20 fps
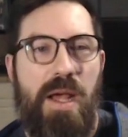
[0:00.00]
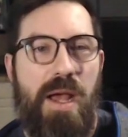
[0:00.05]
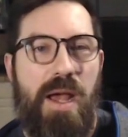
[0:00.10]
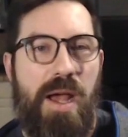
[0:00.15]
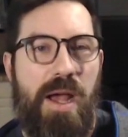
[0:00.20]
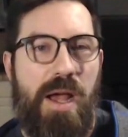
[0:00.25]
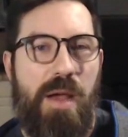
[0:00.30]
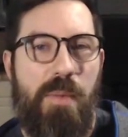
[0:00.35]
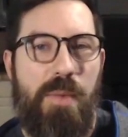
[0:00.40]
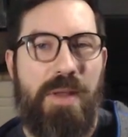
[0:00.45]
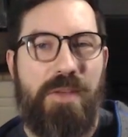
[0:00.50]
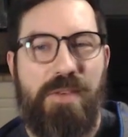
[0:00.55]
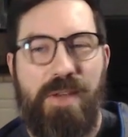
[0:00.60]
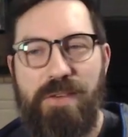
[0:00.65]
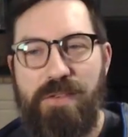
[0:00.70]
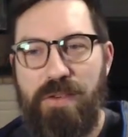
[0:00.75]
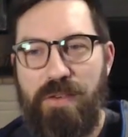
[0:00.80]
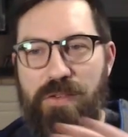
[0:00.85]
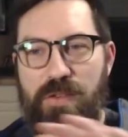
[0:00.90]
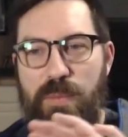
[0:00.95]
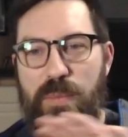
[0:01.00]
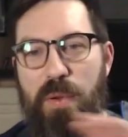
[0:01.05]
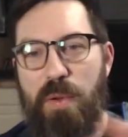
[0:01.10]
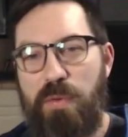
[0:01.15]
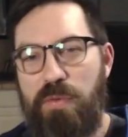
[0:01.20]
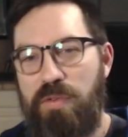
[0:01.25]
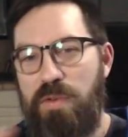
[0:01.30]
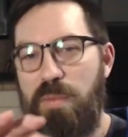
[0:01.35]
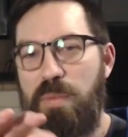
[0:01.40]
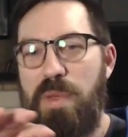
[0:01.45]
Um, it's actually
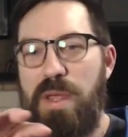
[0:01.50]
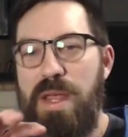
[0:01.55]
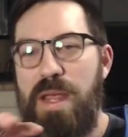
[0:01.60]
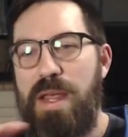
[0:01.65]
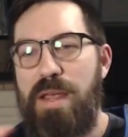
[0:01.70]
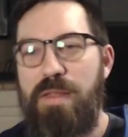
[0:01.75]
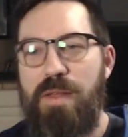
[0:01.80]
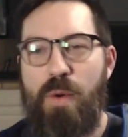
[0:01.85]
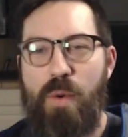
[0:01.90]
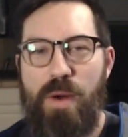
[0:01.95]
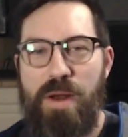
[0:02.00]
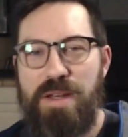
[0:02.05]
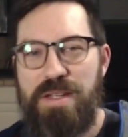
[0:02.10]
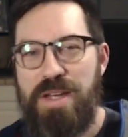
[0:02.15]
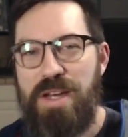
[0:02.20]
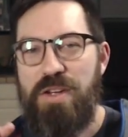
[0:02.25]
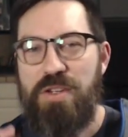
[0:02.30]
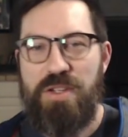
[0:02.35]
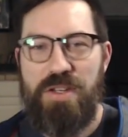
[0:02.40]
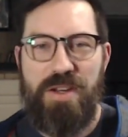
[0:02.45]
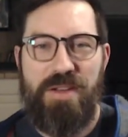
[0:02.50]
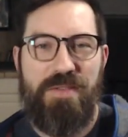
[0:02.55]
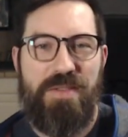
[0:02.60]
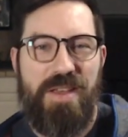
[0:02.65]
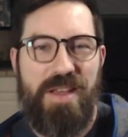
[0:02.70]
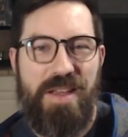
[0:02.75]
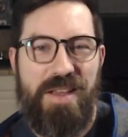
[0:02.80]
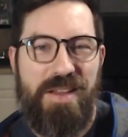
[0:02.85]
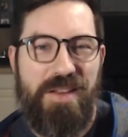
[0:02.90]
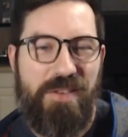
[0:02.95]
supposed to be, the orientation of
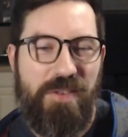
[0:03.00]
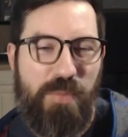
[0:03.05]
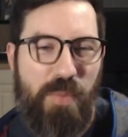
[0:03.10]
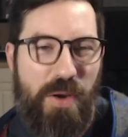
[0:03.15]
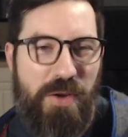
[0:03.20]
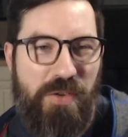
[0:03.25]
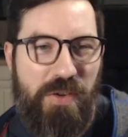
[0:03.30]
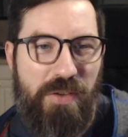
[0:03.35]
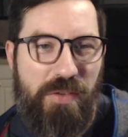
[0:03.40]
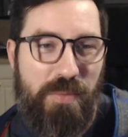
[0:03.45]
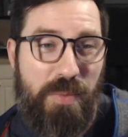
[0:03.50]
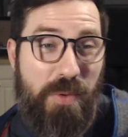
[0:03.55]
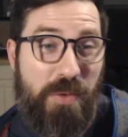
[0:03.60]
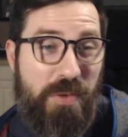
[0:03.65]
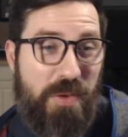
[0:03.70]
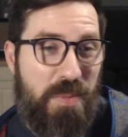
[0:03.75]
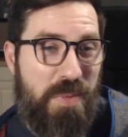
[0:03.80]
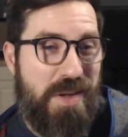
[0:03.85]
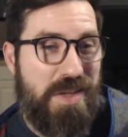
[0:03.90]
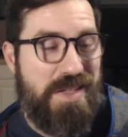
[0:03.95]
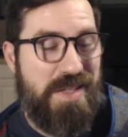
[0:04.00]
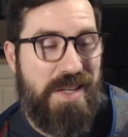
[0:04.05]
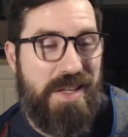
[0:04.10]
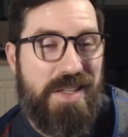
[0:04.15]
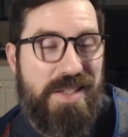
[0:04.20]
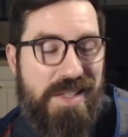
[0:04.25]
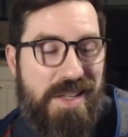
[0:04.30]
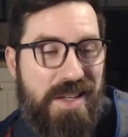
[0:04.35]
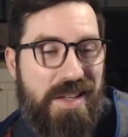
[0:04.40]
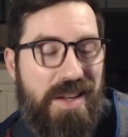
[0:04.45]
the spreadsheet supposed to be
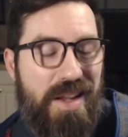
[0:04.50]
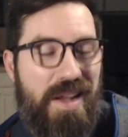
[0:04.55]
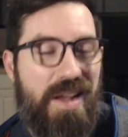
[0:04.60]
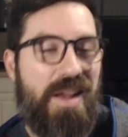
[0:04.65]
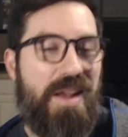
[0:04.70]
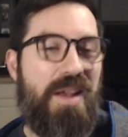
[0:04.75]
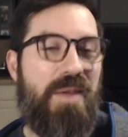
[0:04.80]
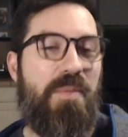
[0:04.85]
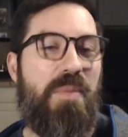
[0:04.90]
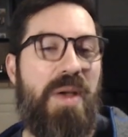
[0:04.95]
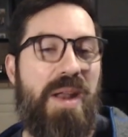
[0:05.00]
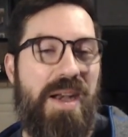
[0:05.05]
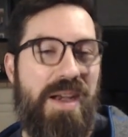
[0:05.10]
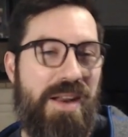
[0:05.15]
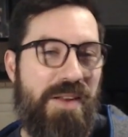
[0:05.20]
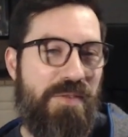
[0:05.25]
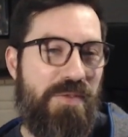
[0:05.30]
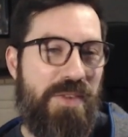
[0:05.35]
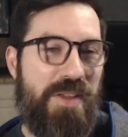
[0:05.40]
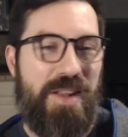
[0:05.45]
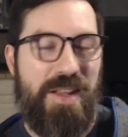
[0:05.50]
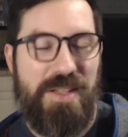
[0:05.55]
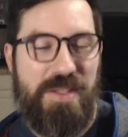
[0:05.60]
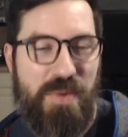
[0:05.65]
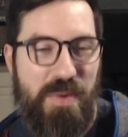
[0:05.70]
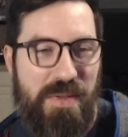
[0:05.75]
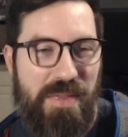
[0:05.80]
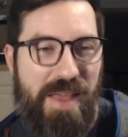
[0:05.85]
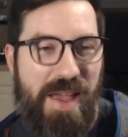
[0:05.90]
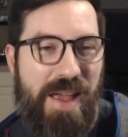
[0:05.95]
tilted, but I didn't feel like
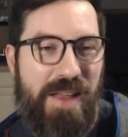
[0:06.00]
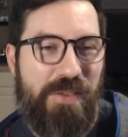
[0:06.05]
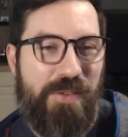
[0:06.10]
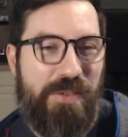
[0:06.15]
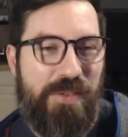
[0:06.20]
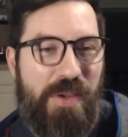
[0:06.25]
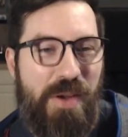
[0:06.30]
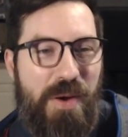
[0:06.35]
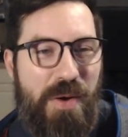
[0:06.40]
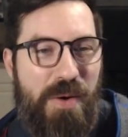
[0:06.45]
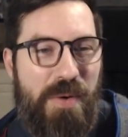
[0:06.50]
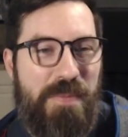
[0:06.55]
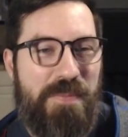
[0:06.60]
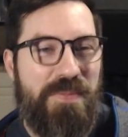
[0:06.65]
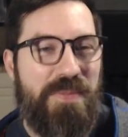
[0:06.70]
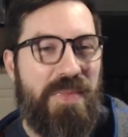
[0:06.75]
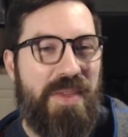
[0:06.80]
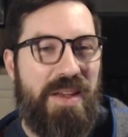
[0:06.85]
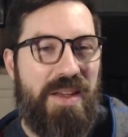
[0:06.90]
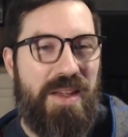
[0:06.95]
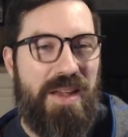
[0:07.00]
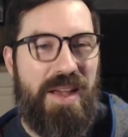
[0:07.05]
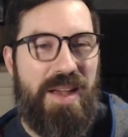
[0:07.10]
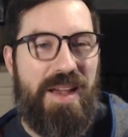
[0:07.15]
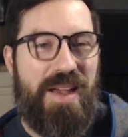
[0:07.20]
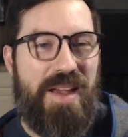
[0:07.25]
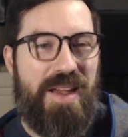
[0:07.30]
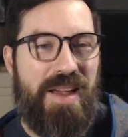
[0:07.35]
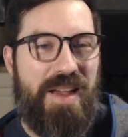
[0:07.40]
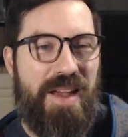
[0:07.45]
doing that, so
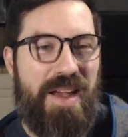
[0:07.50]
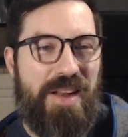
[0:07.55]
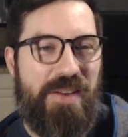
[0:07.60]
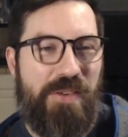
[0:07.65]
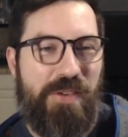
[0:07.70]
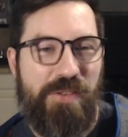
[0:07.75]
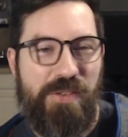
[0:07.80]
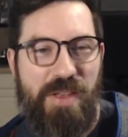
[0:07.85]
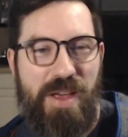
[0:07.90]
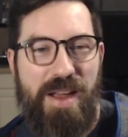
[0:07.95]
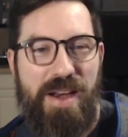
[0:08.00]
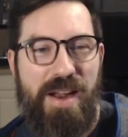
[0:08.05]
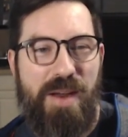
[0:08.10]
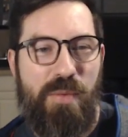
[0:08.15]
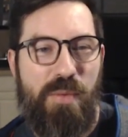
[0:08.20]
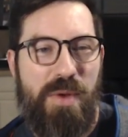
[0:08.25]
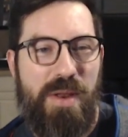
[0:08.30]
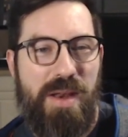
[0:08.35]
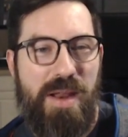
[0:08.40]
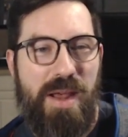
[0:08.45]
uh, I just thought I would